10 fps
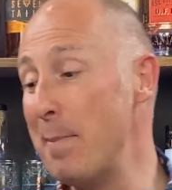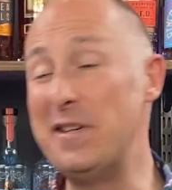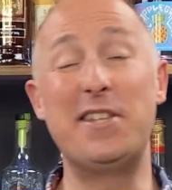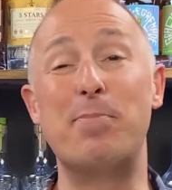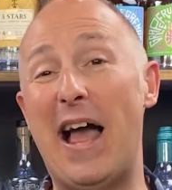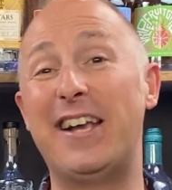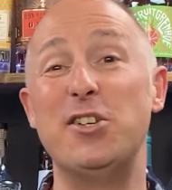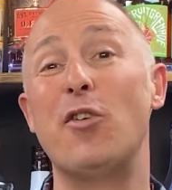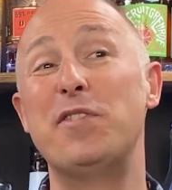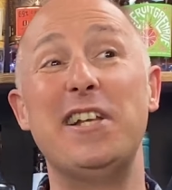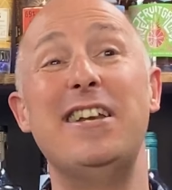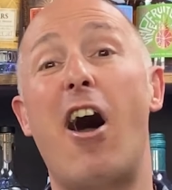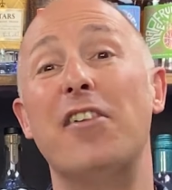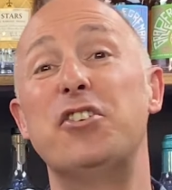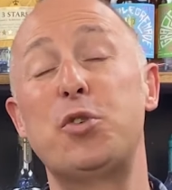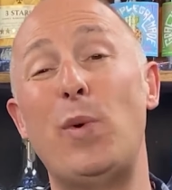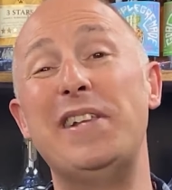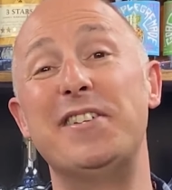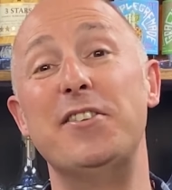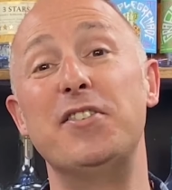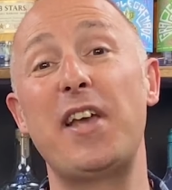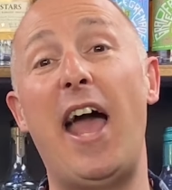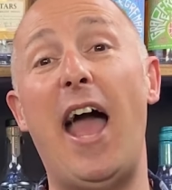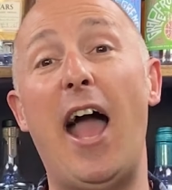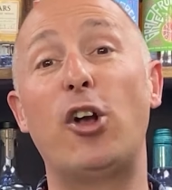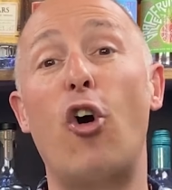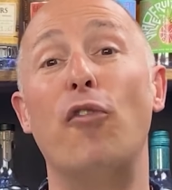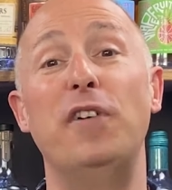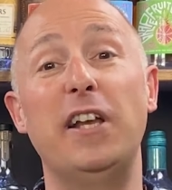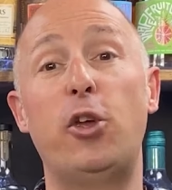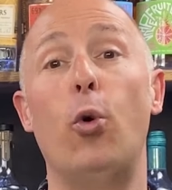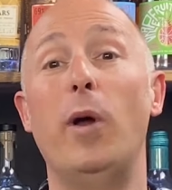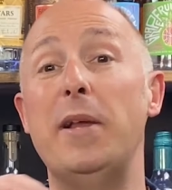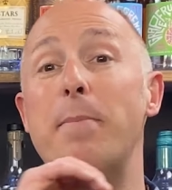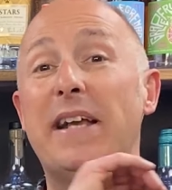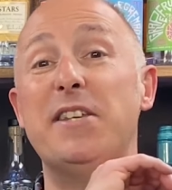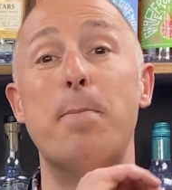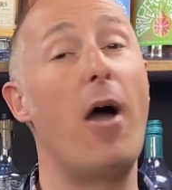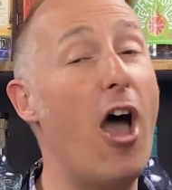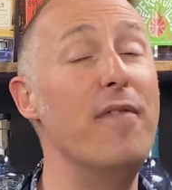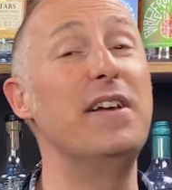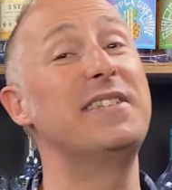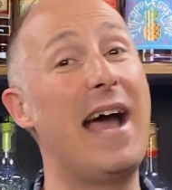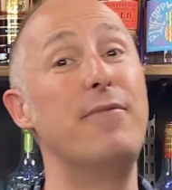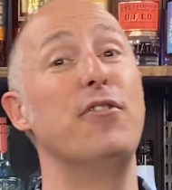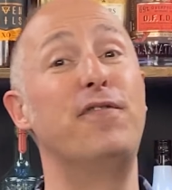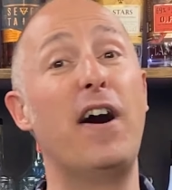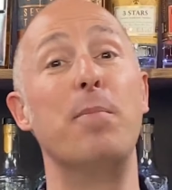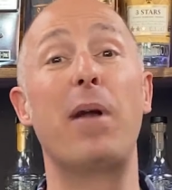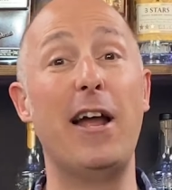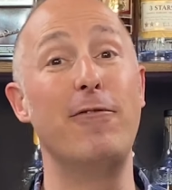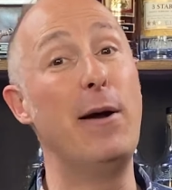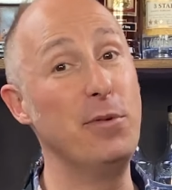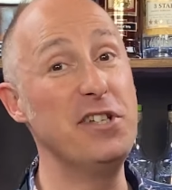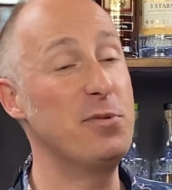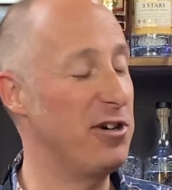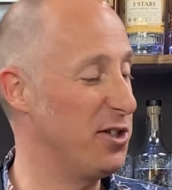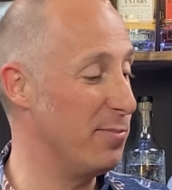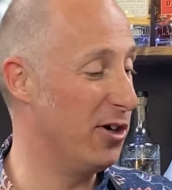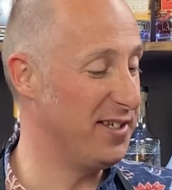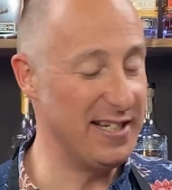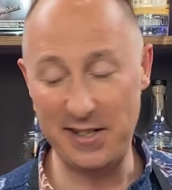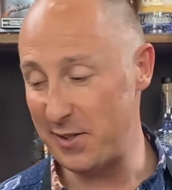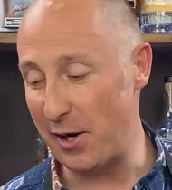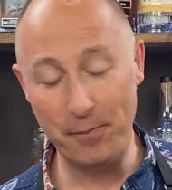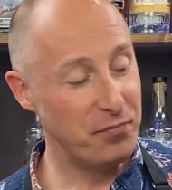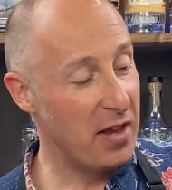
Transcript: Mr. Black is obviously an unsweetened coffee liqueur, and it makes it perfect to have a fun play around with espresso martinis. So,